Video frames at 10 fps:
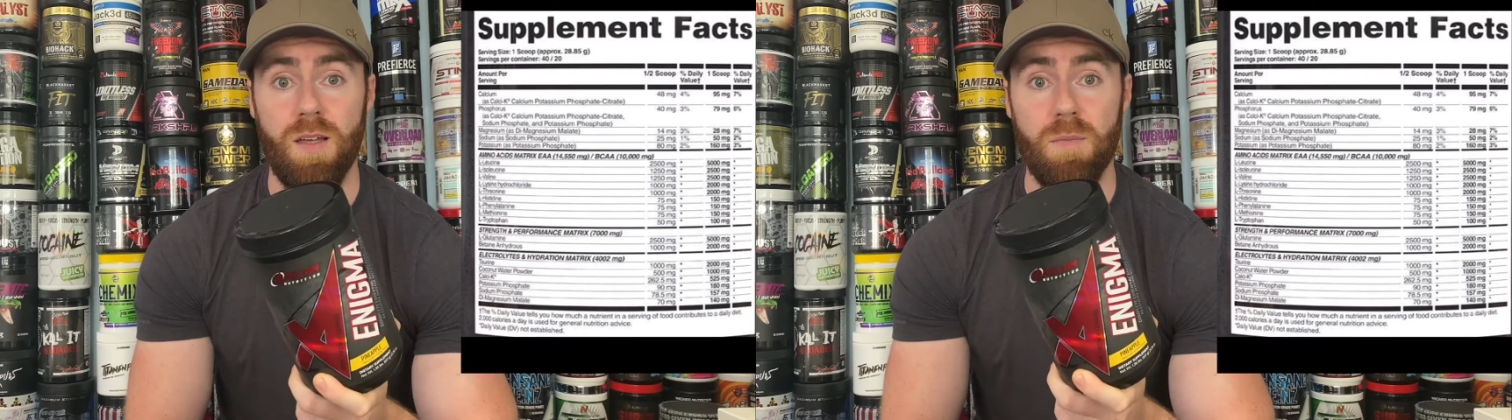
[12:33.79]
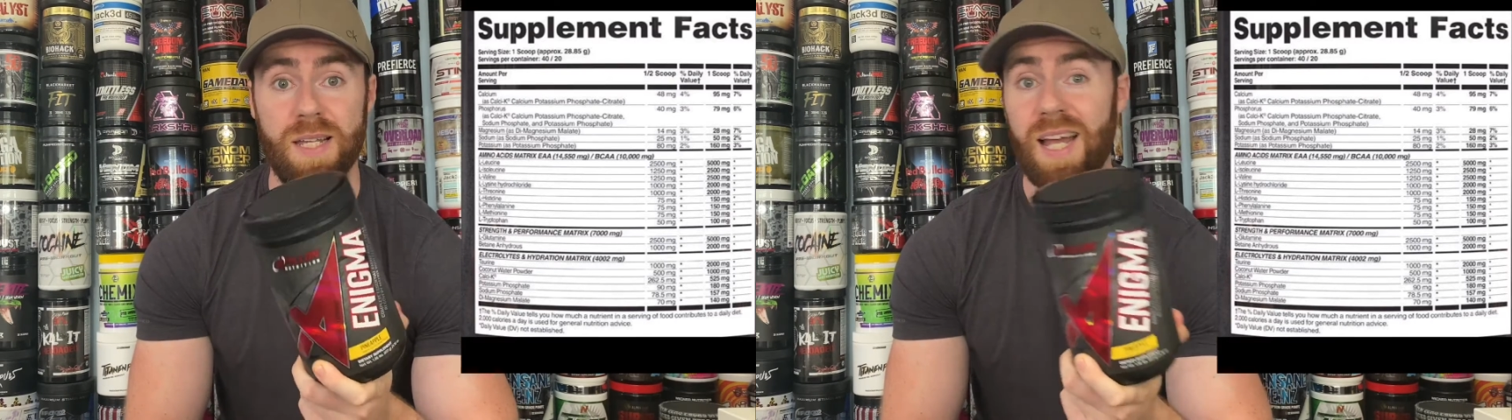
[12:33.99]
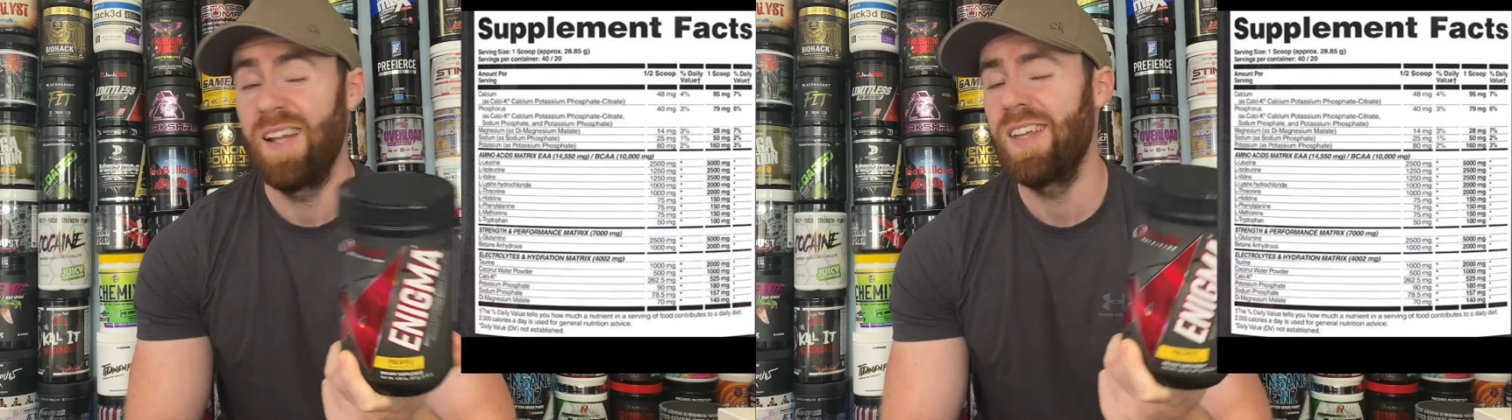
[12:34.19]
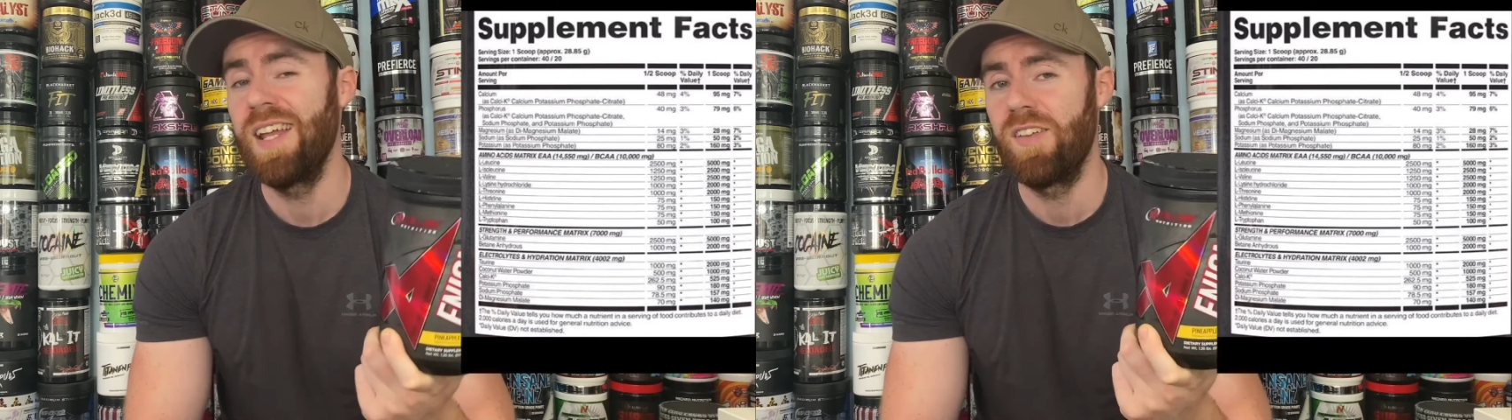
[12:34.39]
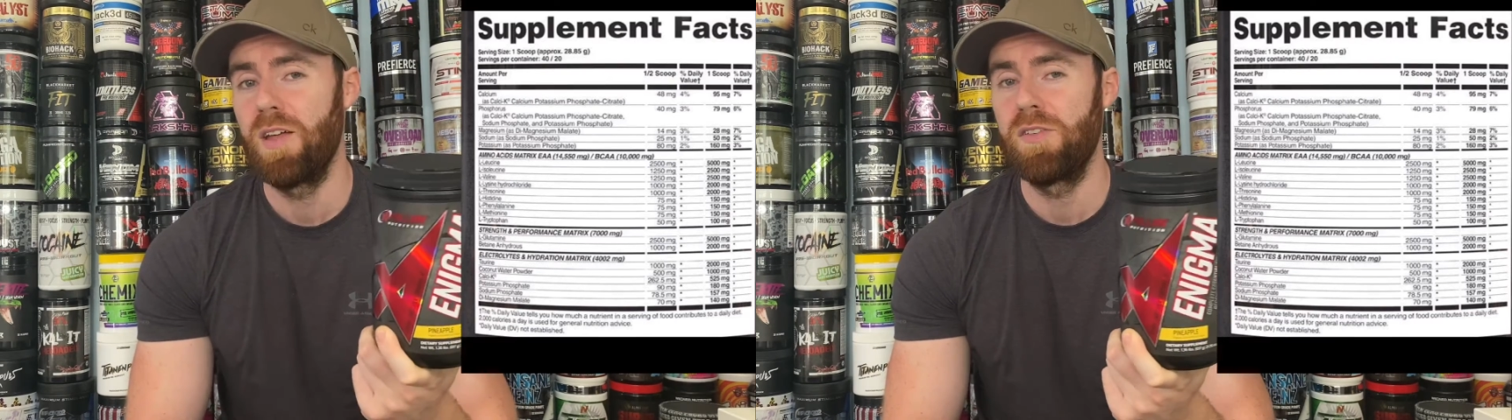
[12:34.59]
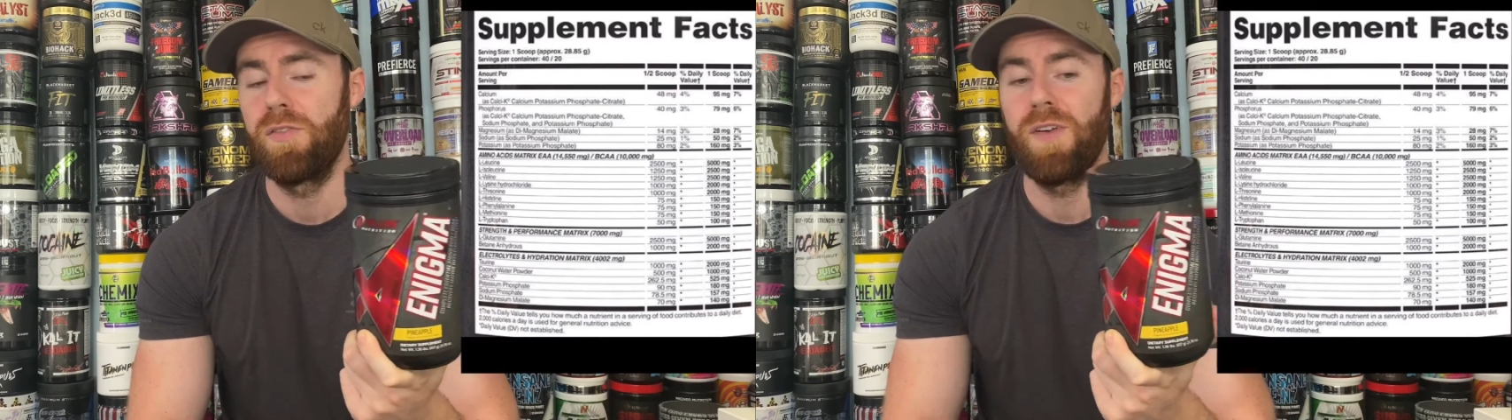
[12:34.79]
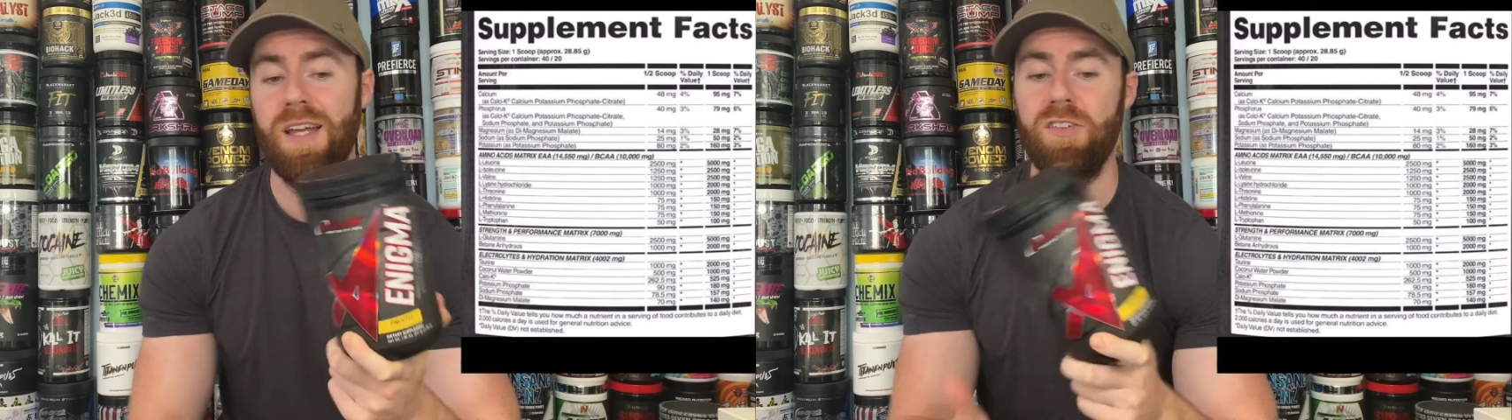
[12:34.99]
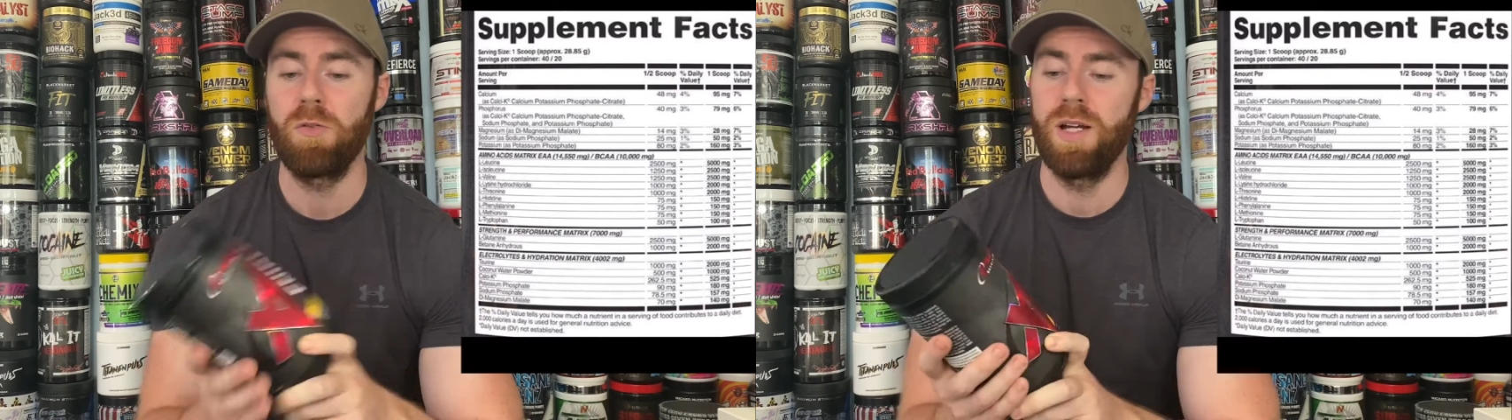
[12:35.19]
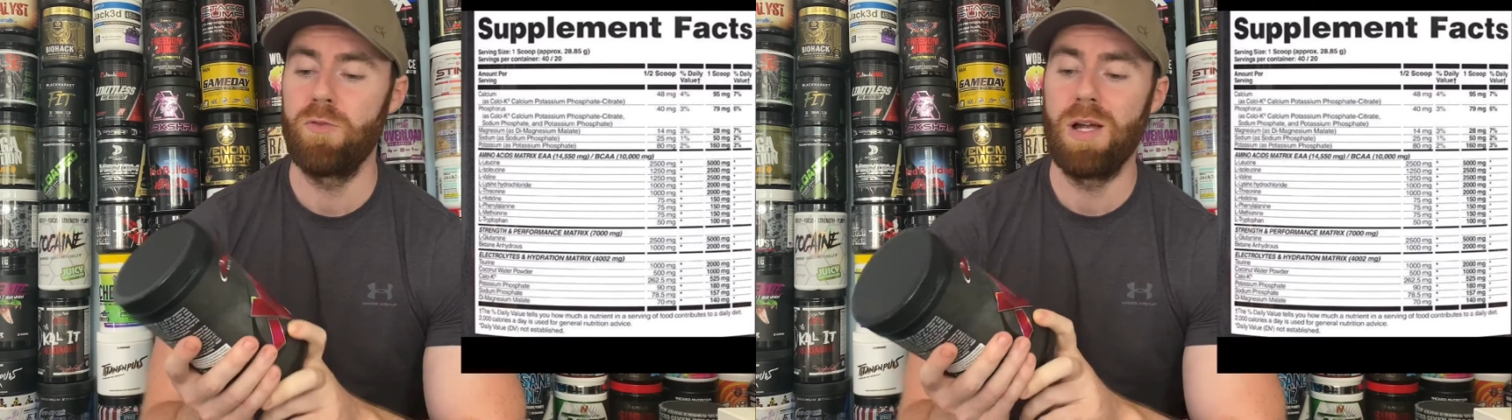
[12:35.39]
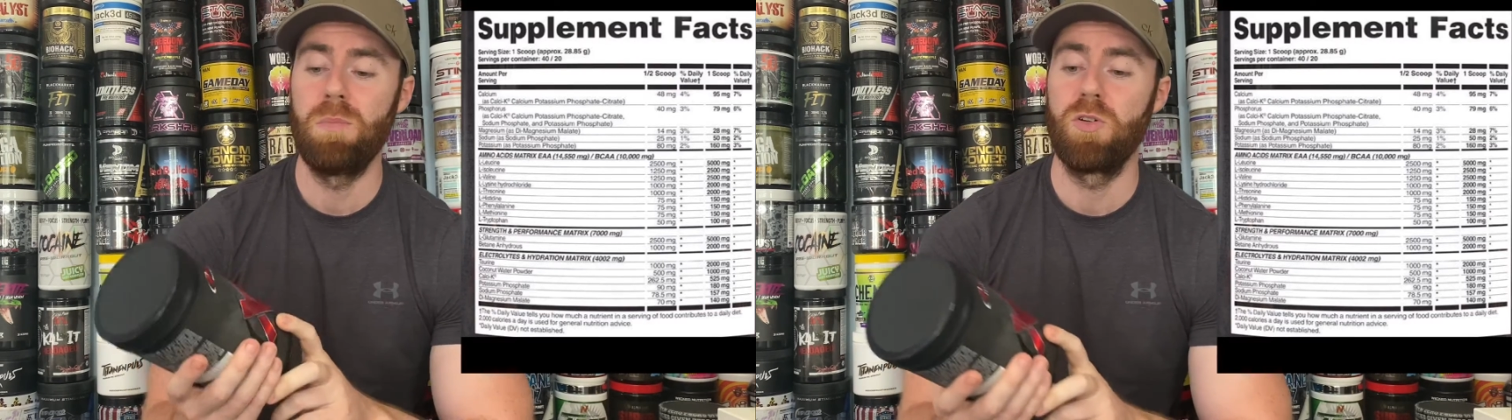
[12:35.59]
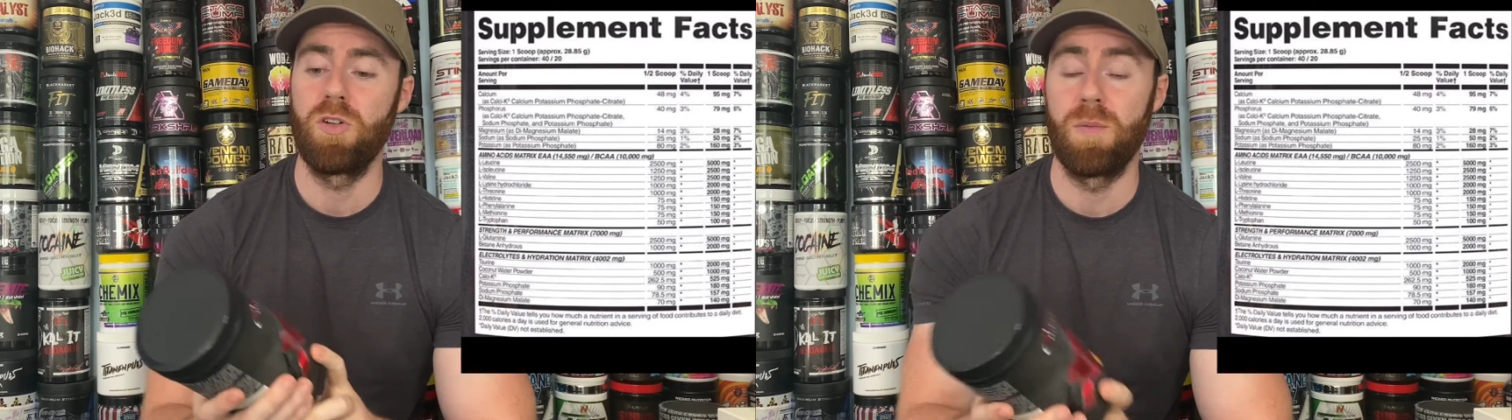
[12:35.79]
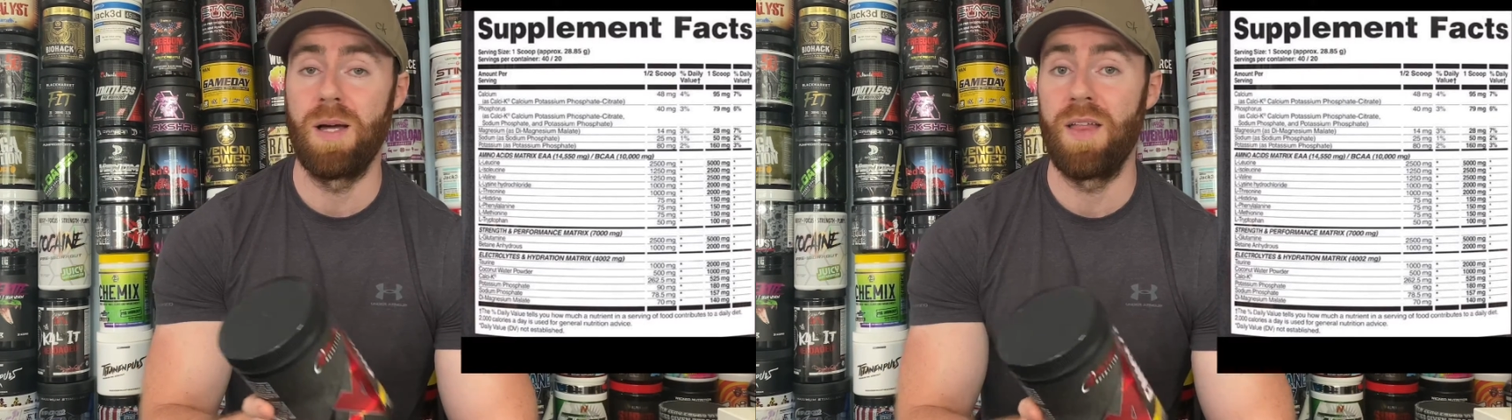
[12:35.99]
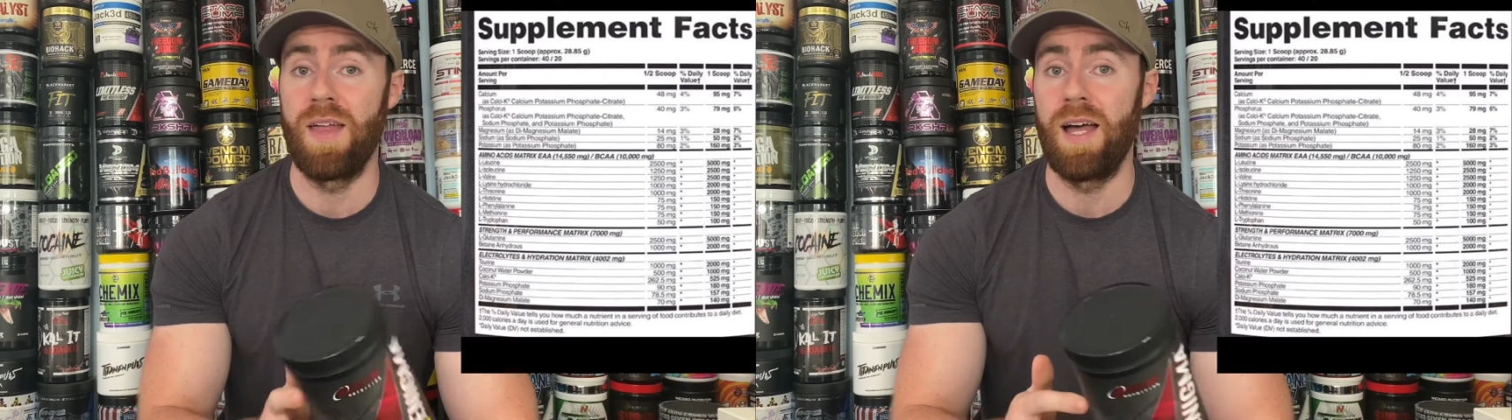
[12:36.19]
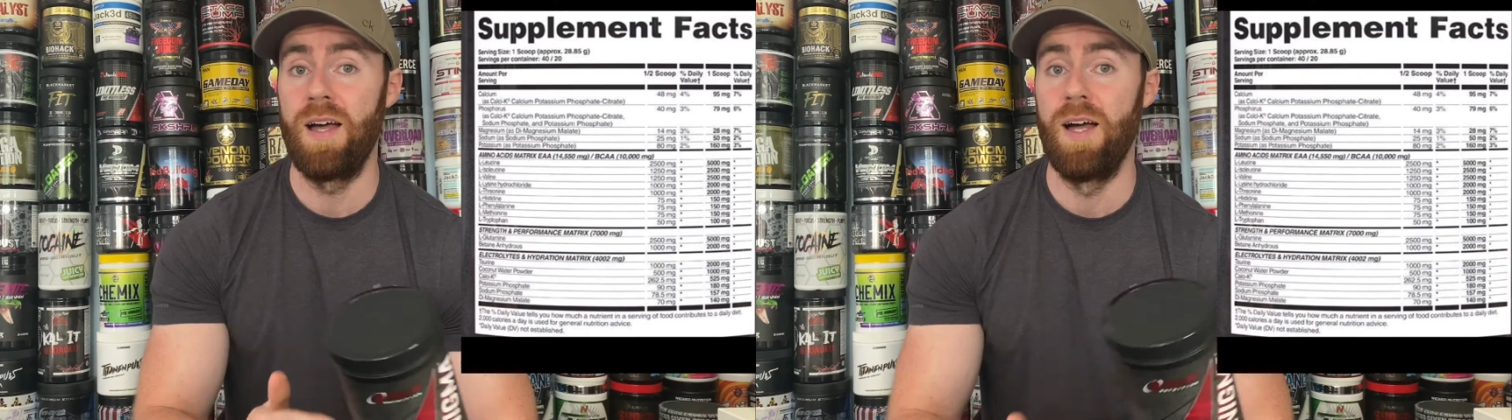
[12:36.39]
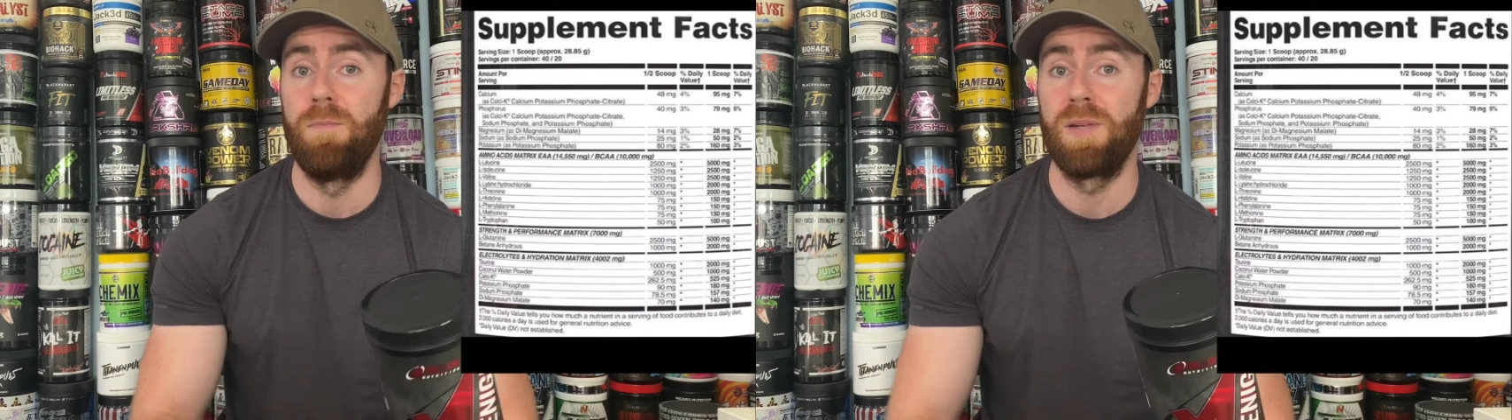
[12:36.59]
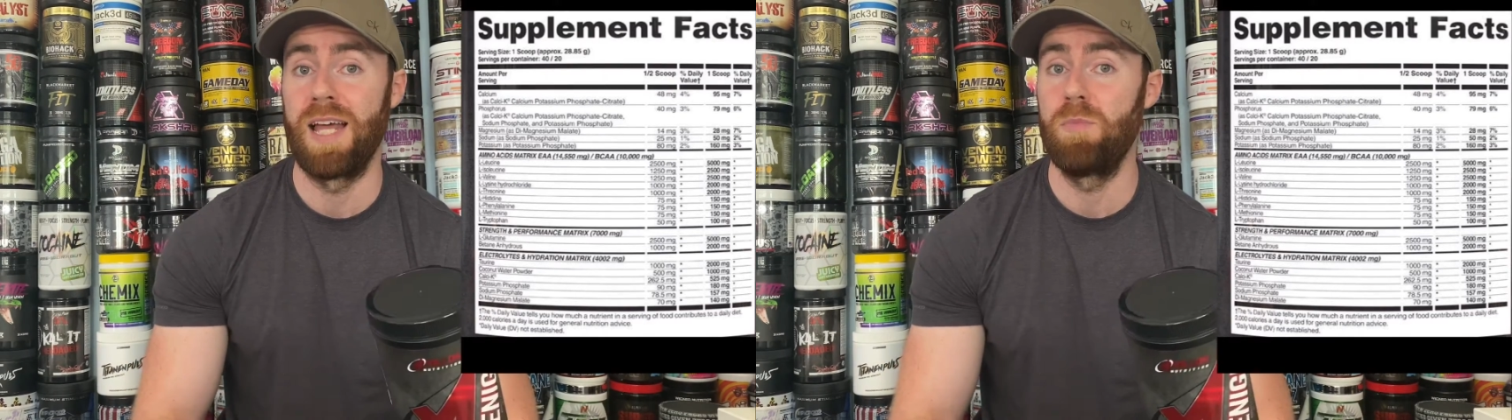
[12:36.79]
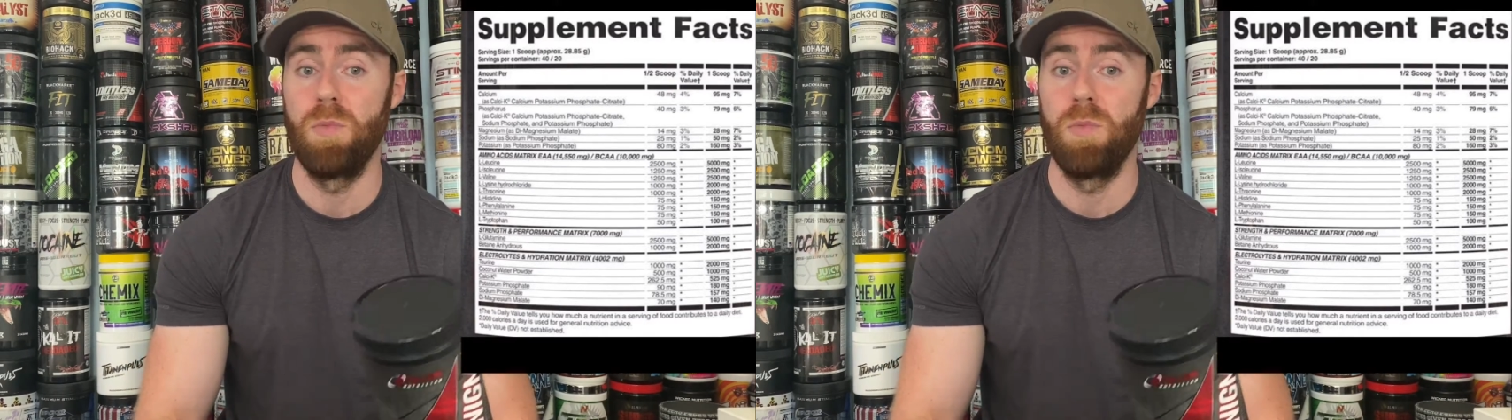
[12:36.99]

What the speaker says: But yeah, let's get into those effects. Sorry I rambled on about that label,